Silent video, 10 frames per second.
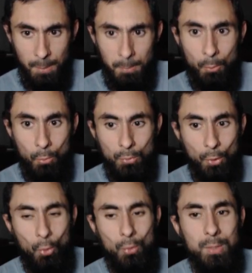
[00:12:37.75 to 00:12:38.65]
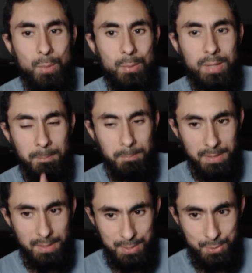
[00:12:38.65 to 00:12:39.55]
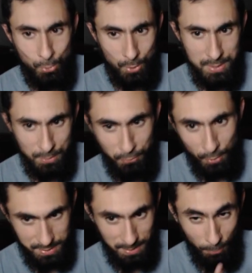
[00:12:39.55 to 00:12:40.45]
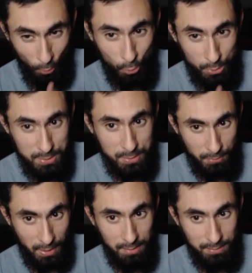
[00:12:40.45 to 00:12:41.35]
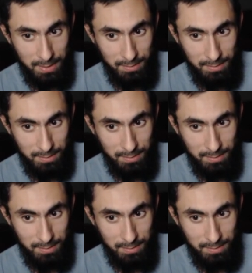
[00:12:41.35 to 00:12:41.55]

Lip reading: But the only way we can beat our score is if, for example, Odie survived that